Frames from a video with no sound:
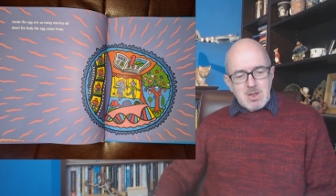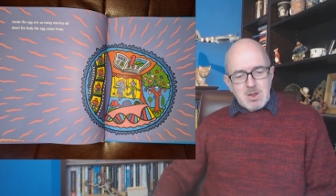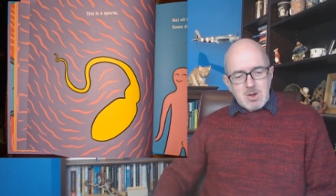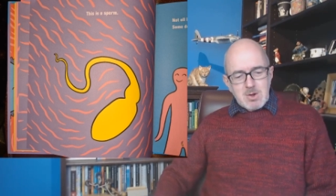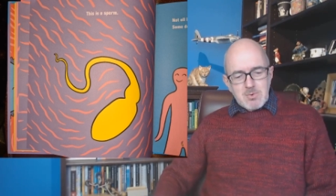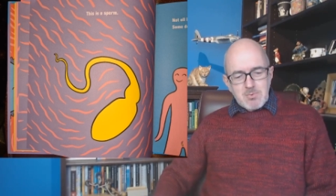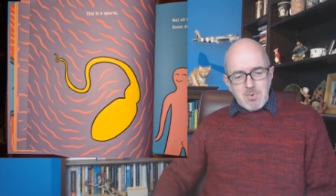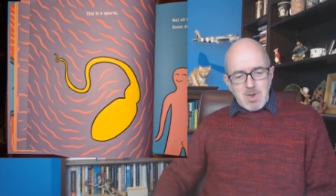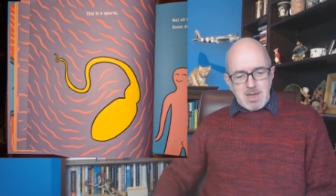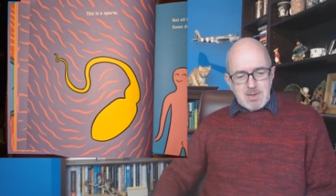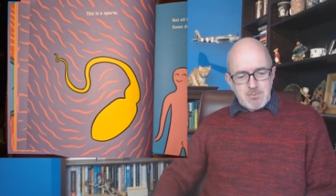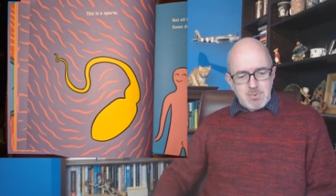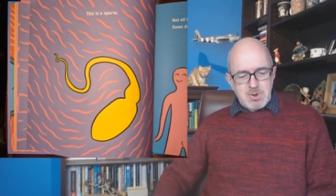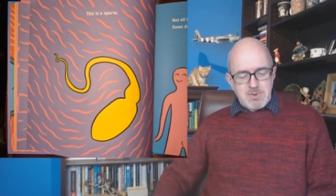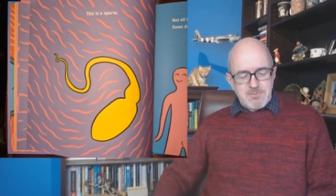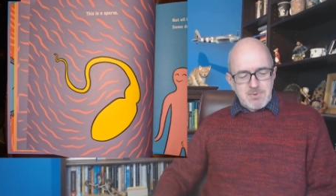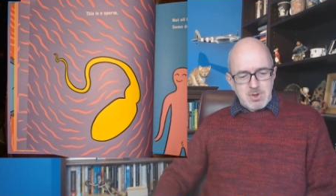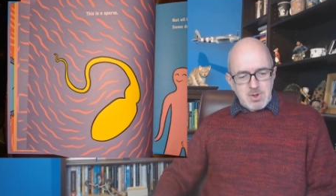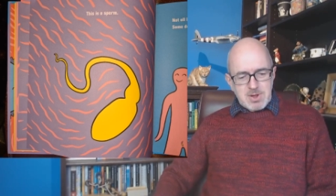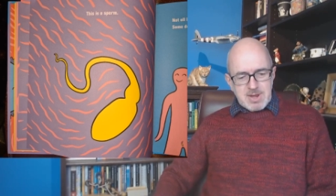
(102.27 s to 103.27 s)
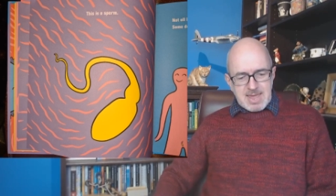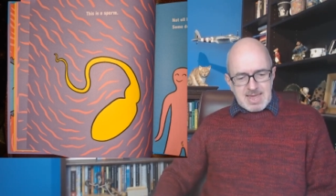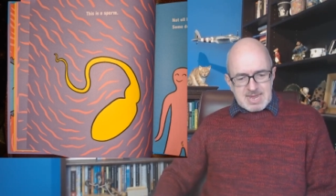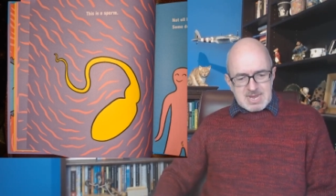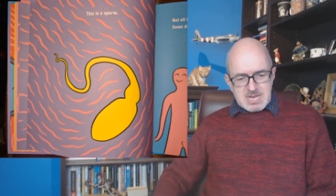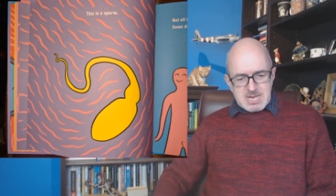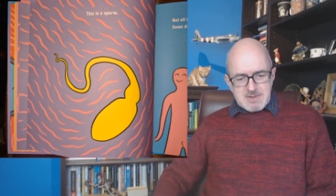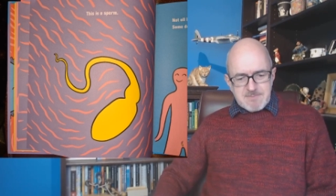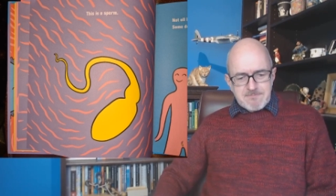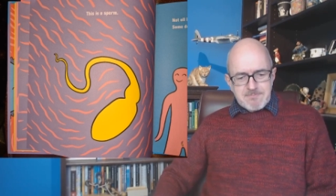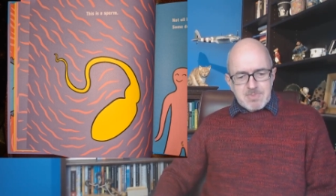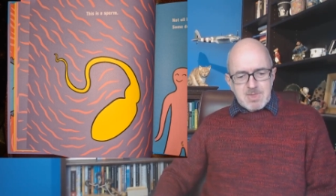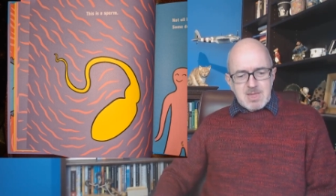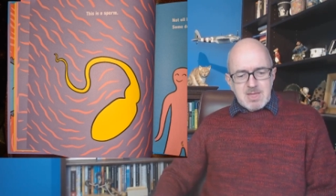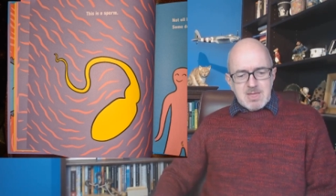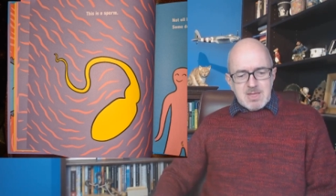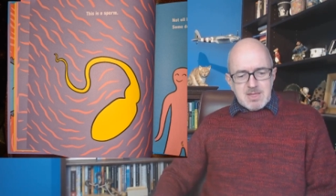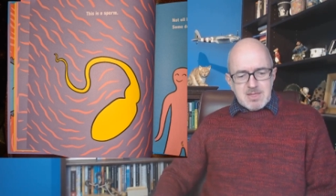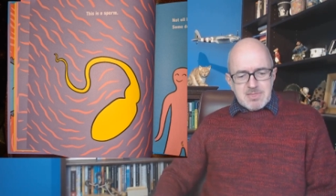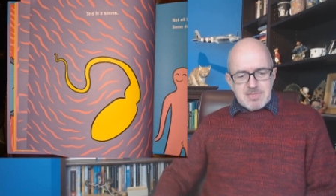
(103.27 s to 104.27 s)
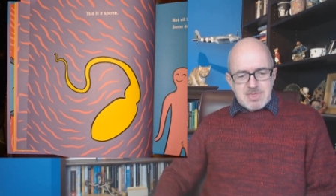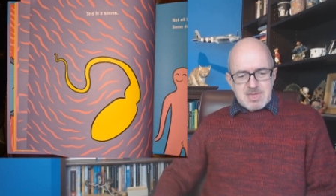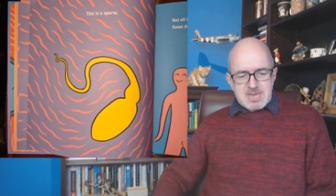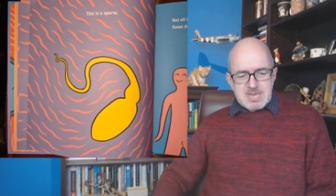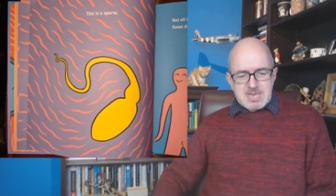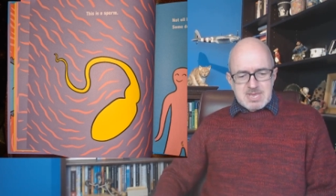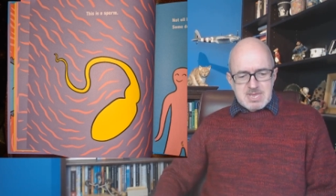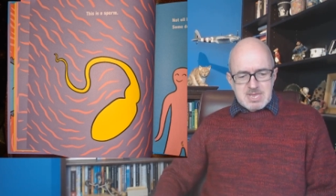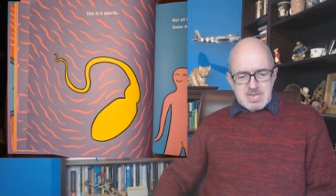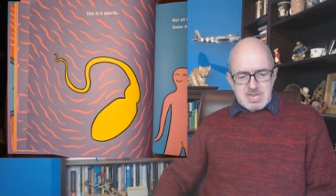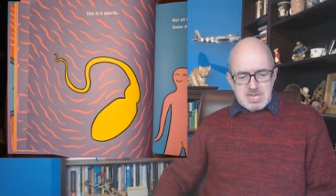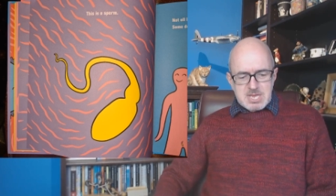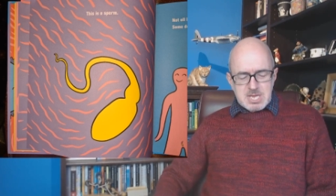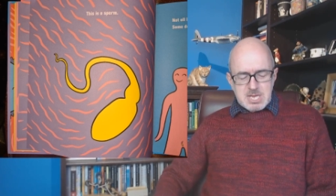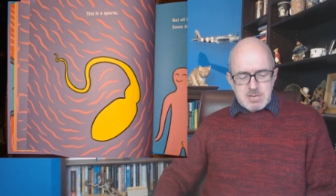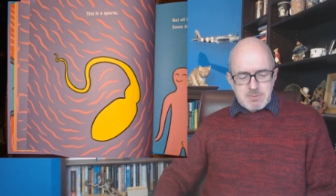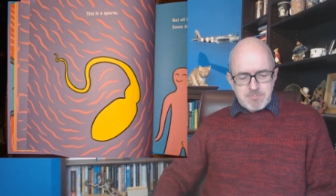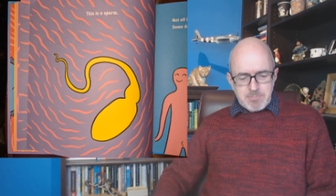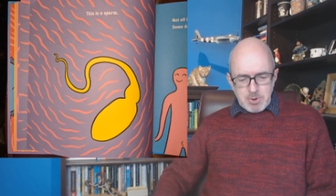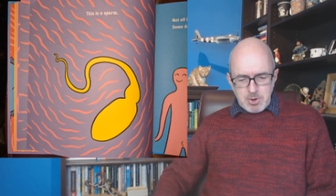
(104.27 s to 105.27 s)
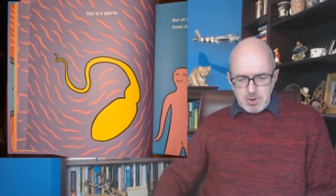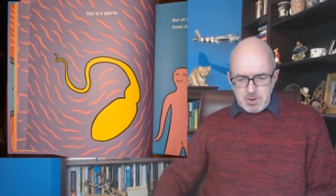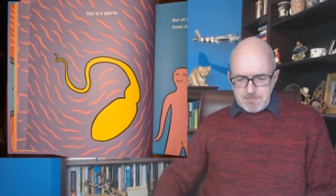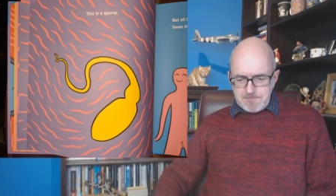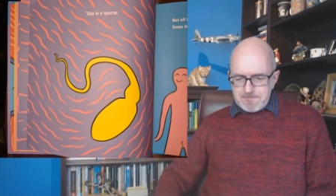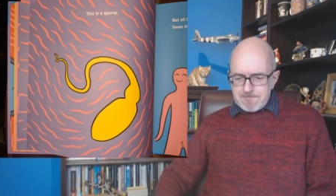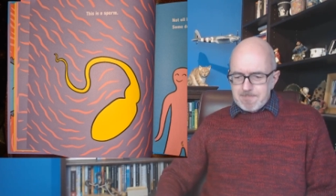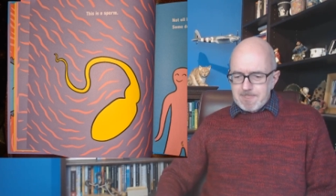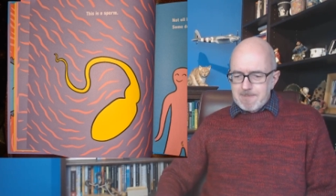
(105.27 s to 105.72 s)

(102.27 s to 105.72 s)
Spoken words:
Right, what have we got next? This is a sperm.